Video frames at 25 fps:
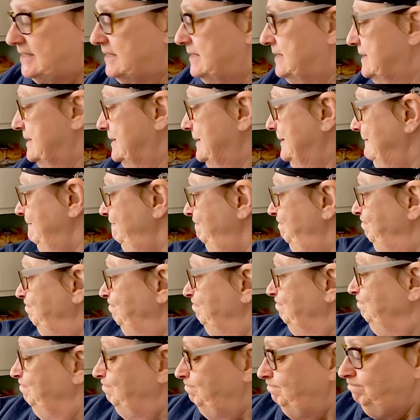are,
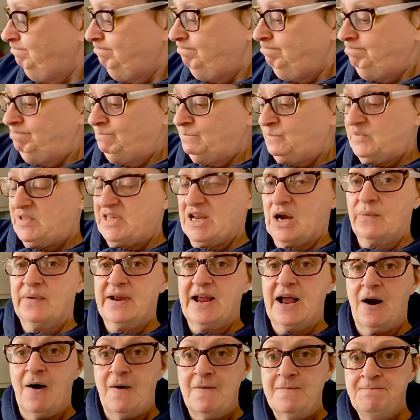there we
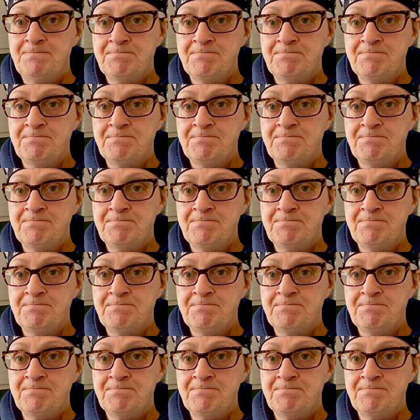go.